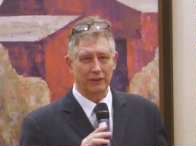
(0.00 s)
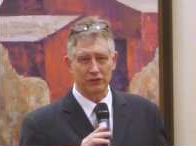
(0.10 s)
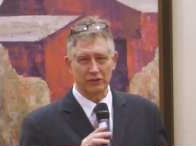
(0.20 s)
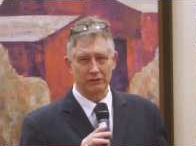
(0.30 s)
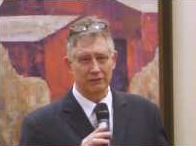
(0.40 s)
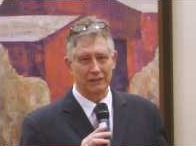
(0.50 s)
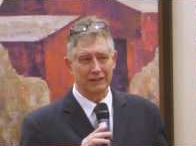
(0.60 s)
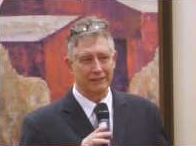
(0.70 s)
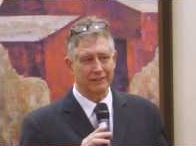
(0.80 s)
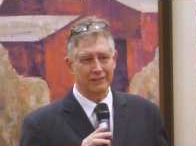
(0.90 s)
function.
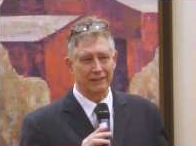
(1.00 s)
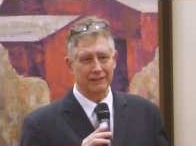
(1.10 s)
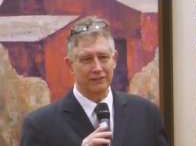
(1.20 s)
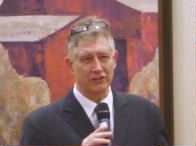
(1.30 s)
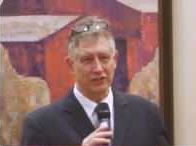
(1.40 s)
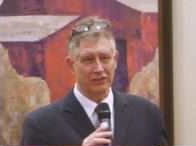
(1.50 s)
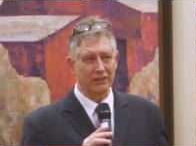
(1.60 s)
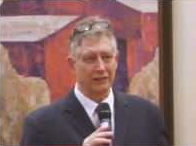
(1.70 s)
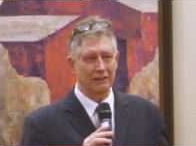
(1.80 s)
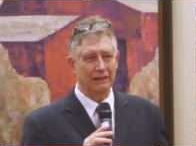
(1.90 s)
It's it's
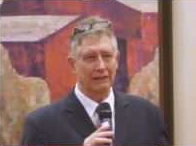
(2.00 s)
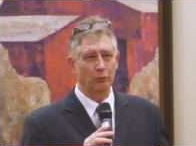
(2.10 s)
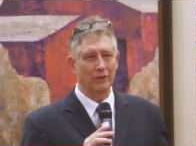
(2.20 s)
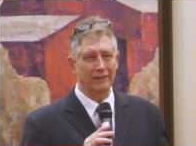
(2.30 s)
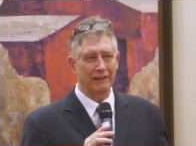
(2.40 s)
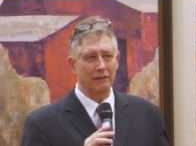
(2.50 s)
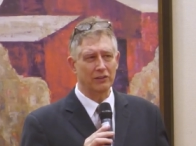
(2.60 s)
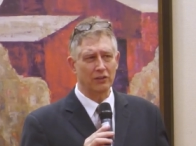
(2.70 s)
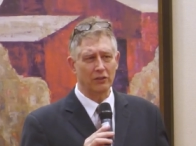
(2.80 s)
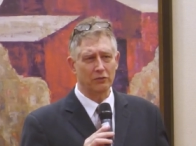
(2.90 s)
just, it, when
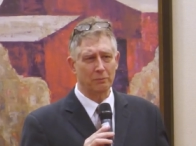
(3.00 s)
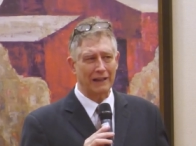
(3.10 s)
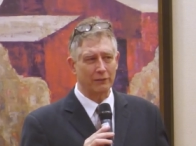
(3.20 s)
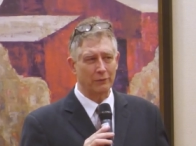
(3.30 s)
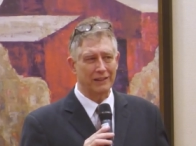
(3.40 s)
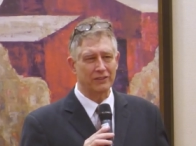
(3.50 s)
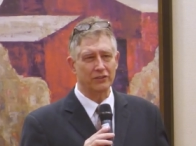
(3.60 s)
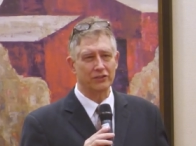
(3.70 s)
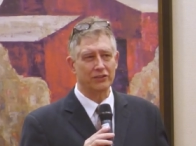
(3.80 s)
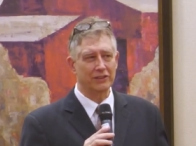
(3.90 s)
those, those pathways
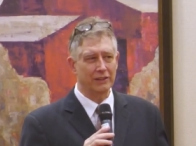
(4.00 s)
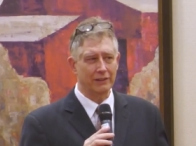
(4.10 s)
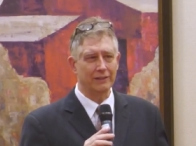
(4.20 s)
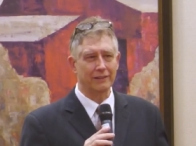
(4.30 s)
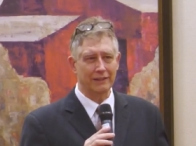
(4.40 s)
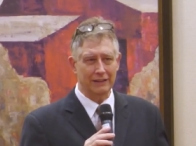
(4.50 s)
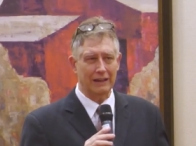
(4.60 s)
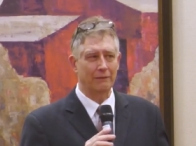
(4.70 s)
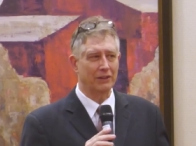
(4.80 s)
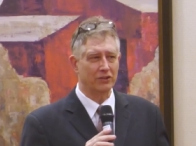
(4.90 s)
are seriously
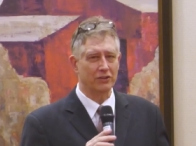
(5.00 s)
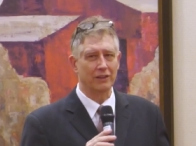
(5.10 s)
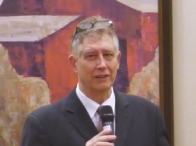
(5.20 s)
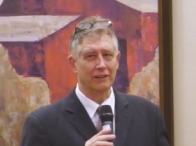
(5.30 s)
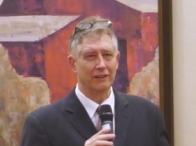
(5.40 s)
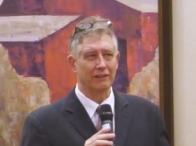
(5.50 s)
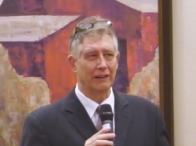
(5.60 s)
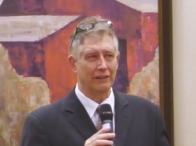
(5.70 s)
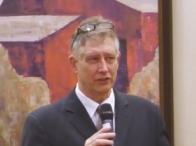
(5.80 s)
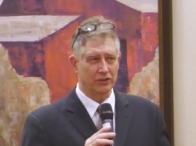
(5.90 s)
damaged,
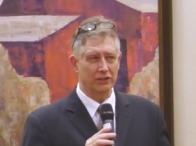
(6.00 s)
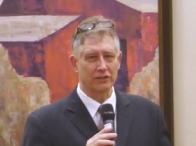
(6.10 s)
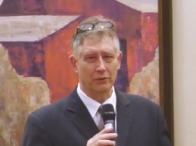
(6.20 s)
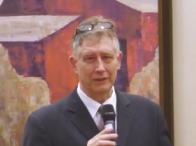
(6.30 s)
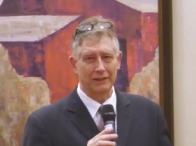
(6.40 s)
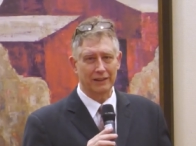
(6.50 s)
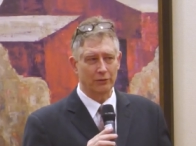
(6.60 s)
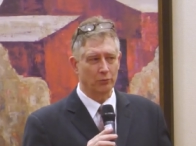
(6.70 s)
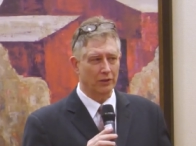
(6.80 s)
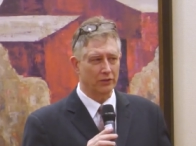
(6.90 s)
they are just going to
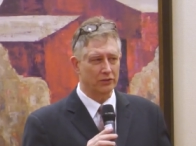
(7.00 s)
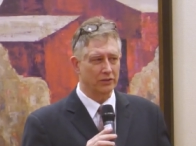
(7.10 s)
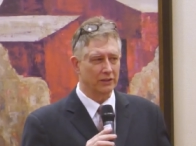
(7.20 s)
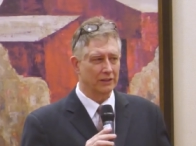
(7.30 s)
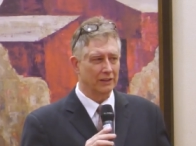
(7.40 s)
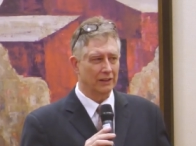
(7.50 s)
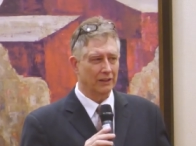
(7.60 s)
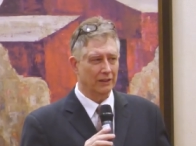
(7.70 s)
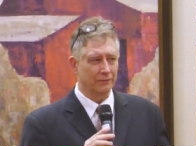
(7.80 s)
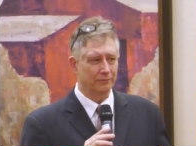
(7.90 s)
get worse.
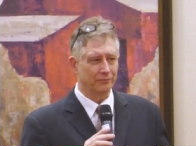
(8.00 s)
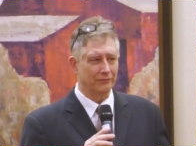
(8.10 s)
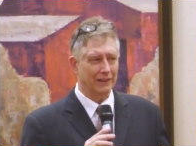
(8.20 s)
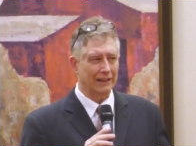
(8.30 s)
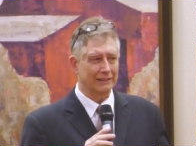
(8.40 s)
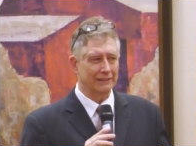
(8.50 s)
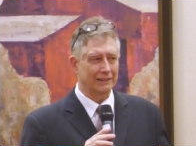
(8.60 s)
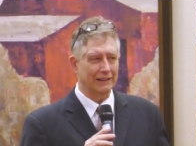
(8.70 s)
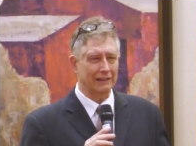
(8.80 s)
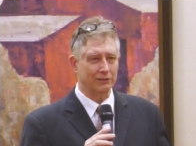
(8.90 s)
Um, and
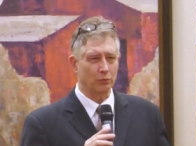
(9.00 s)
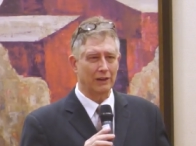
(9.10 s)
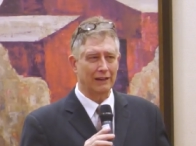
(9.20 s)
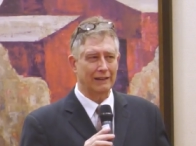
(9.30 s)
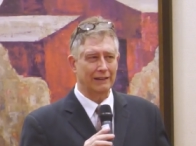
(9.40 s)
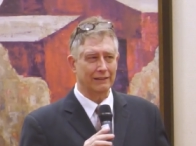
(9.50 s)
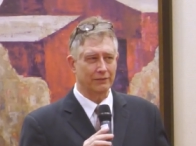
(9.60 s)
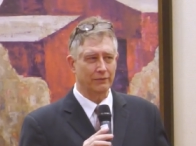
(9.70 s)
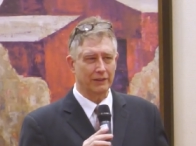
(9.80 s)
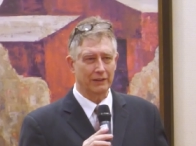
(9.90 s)
that's why
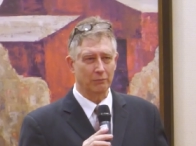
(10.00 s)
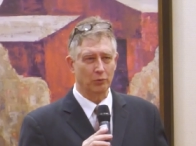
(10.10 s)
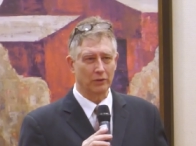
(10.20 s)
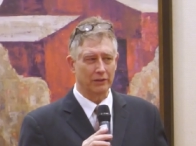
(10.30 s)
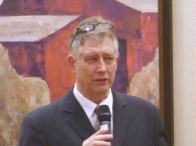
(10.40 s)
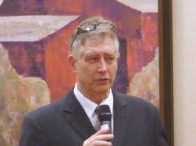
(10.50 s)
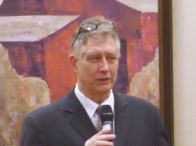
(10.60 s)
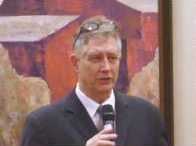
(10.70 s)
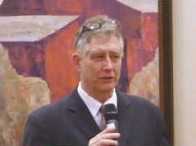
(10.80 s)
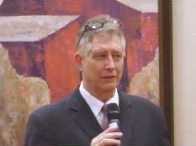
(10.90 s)
it's very important to
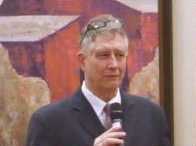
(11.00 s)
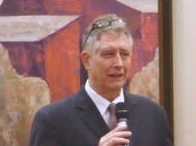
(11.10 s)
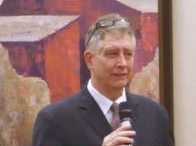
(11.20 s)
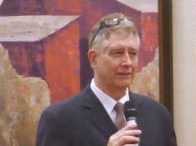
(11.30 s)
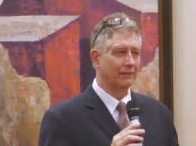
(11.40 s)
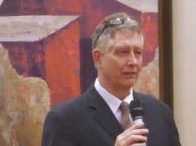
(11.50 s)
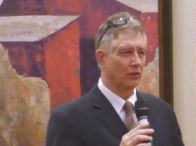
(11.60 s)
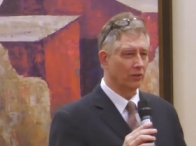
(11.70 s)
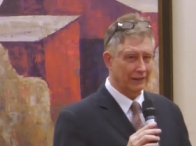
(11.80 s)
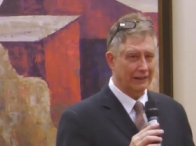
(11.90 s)
treat your M S
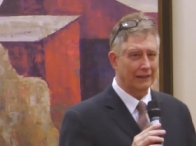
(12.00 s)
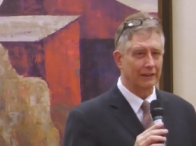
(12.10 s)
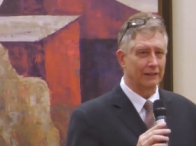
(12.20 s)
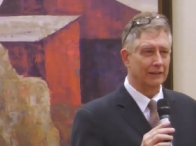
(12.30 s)
early